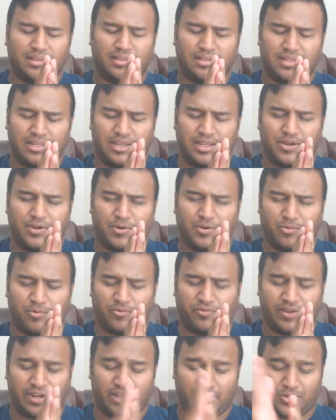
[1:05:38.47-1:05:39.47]
the
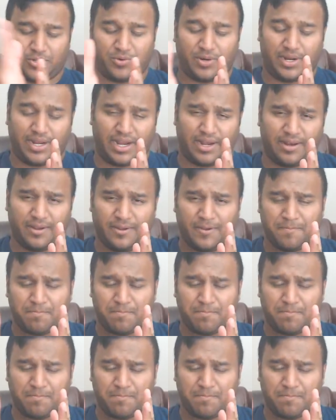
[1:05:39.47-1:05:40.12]
failed raid,